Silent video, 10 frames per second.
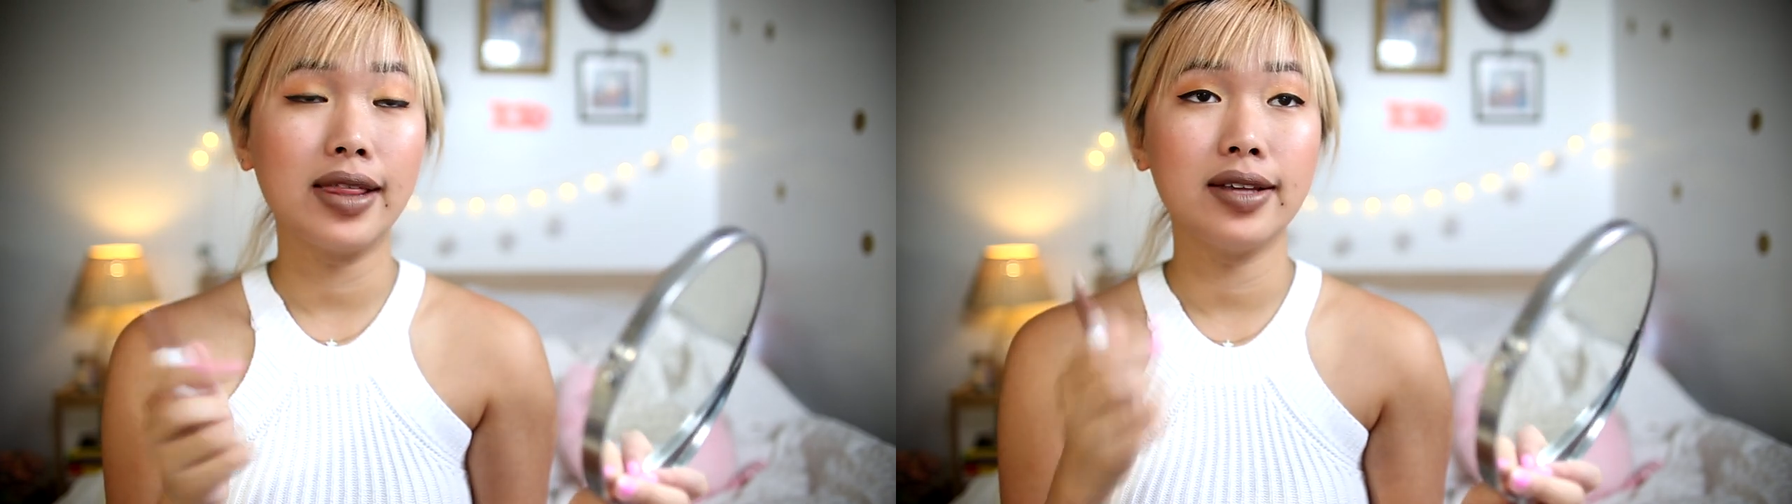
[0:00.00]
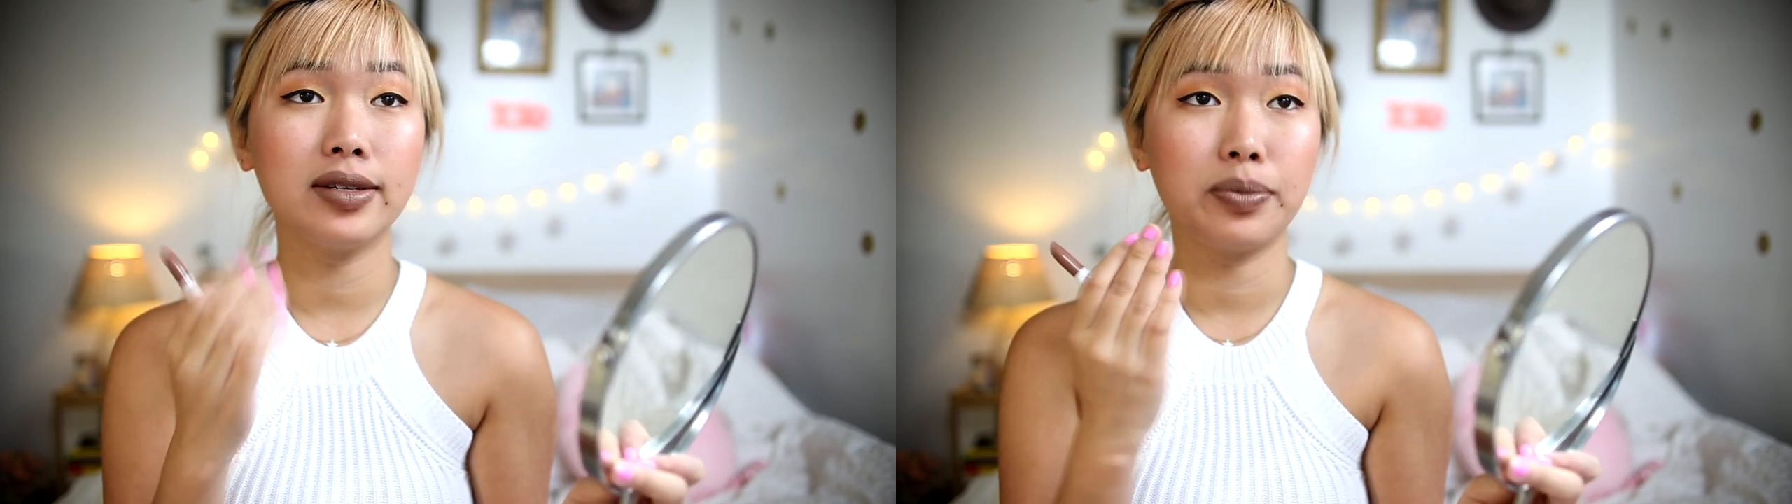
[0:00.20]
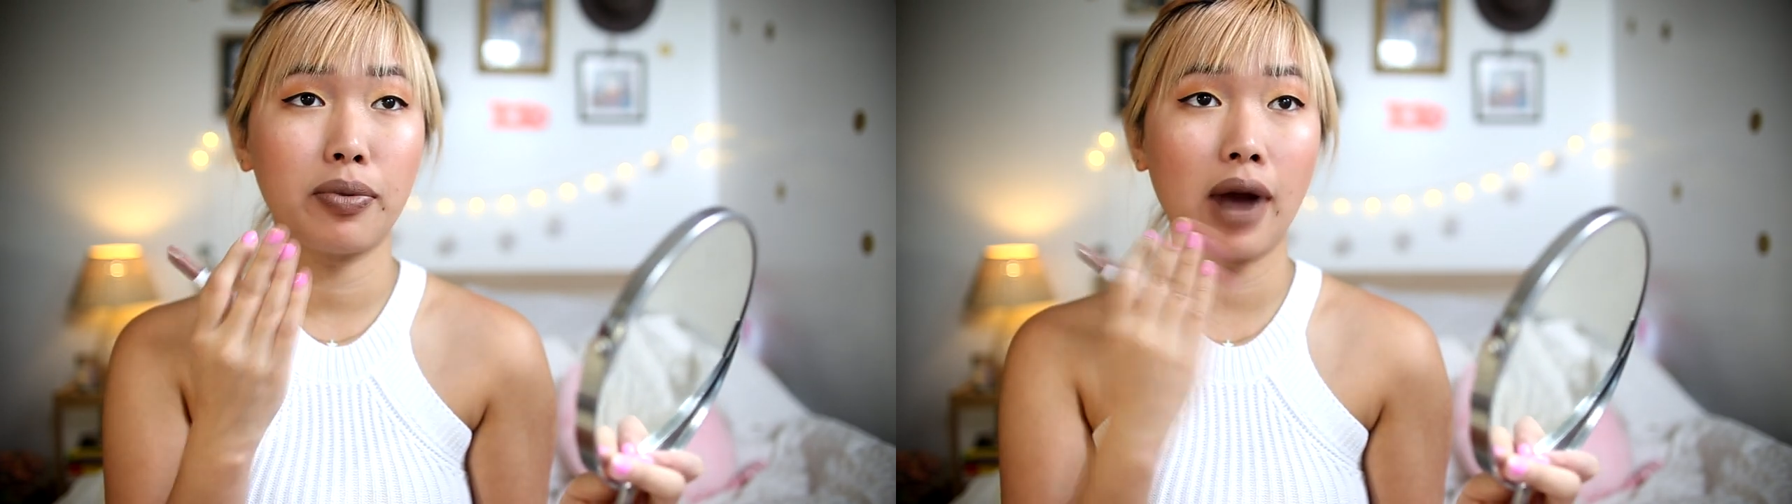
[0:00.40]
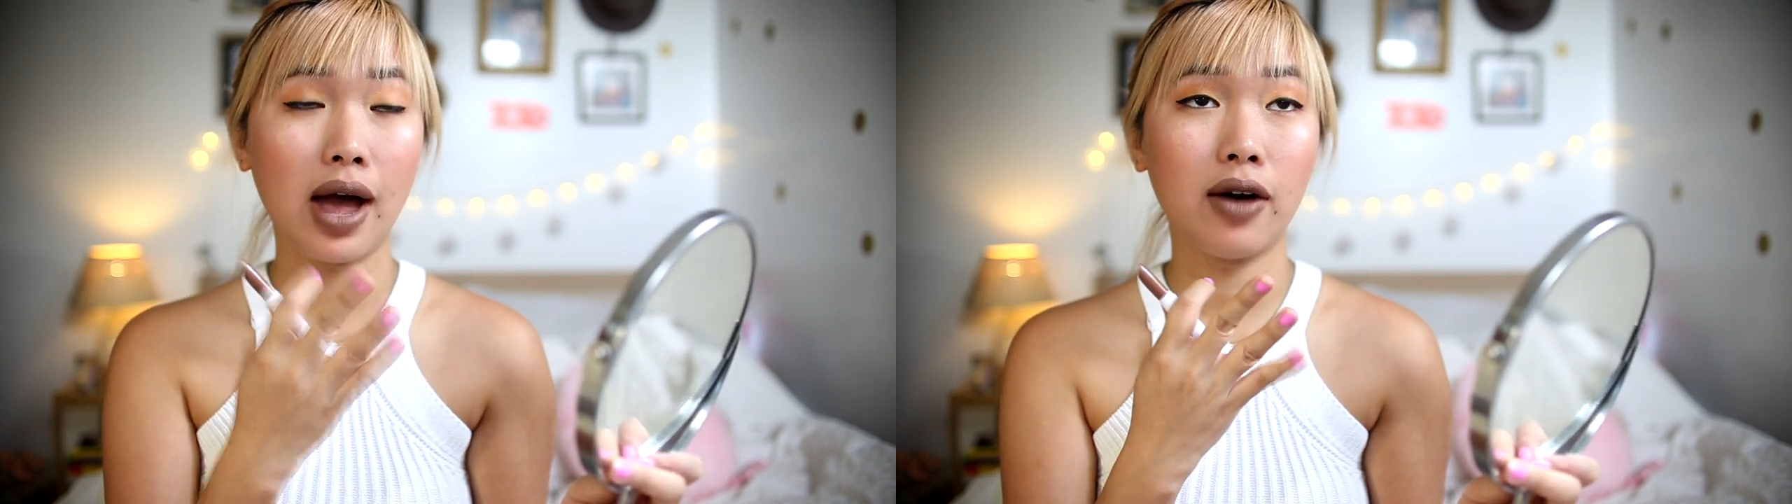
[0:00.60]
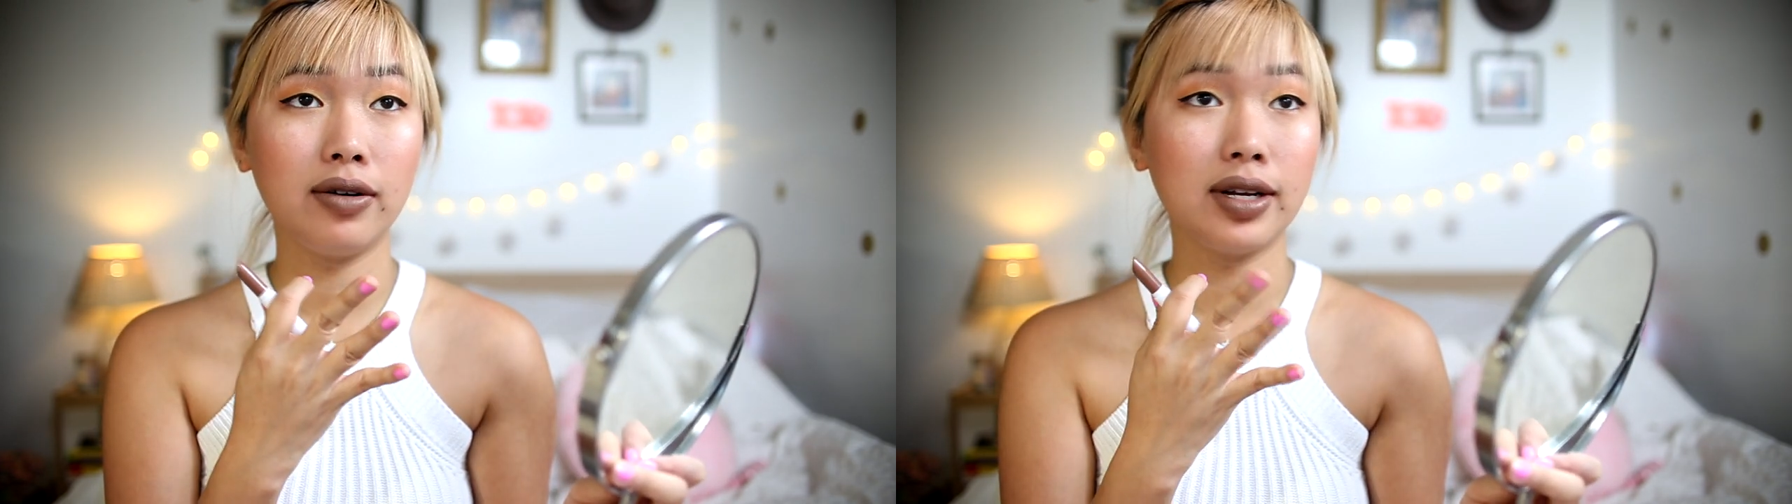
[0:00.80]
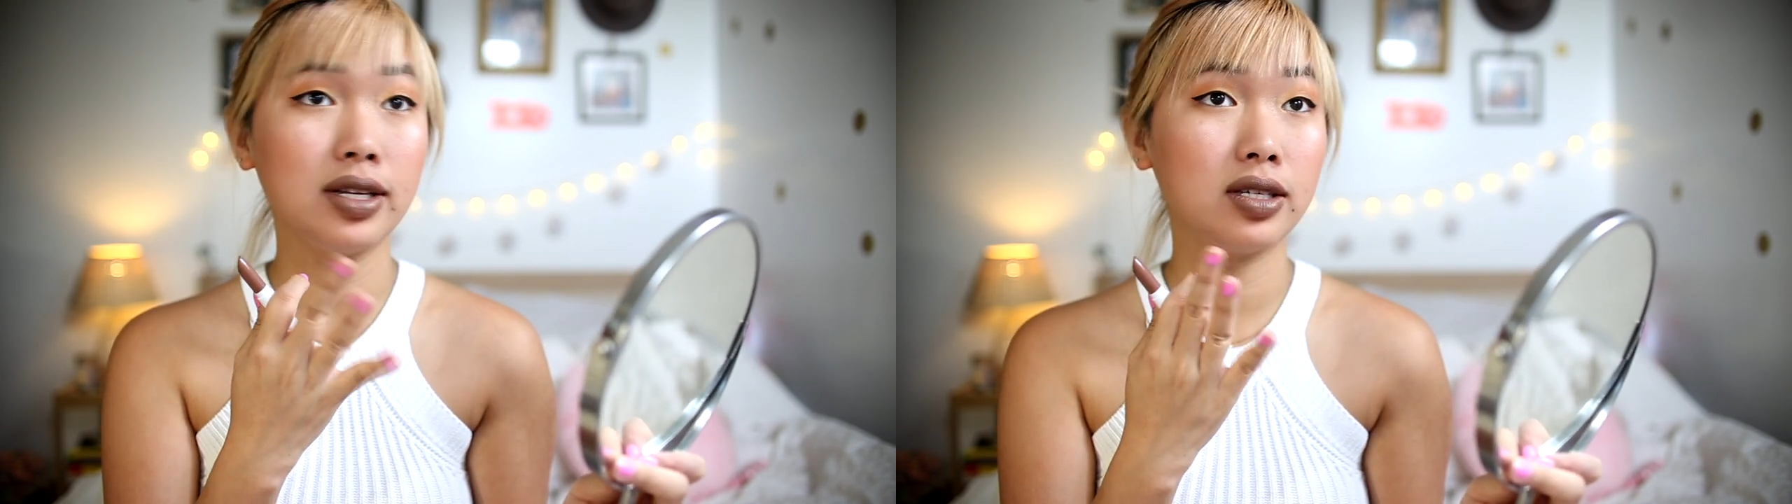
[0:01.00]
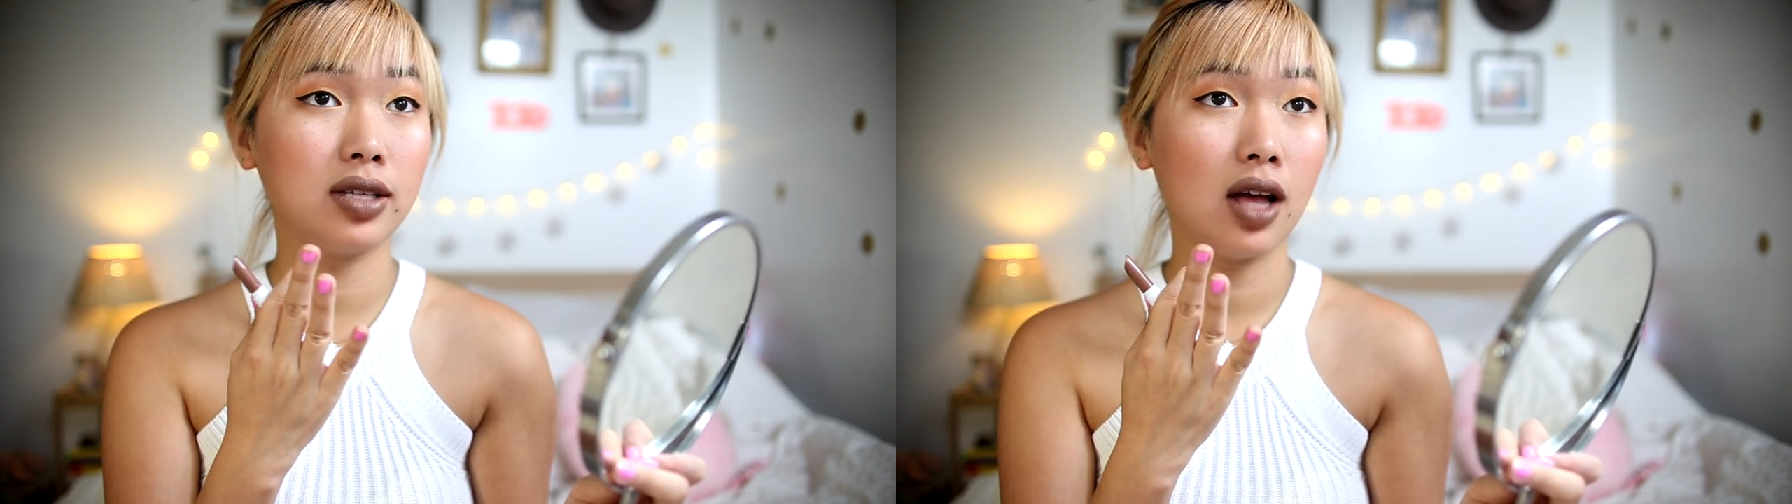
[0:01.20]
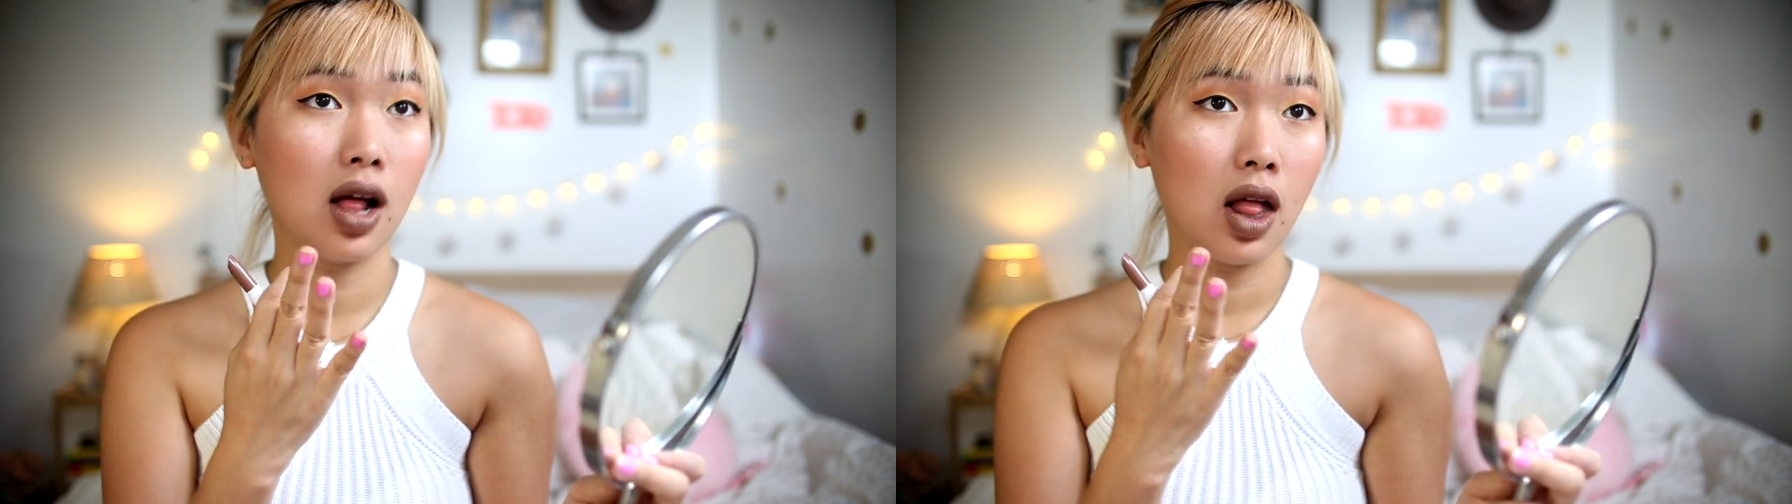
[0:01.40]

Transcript: This brown is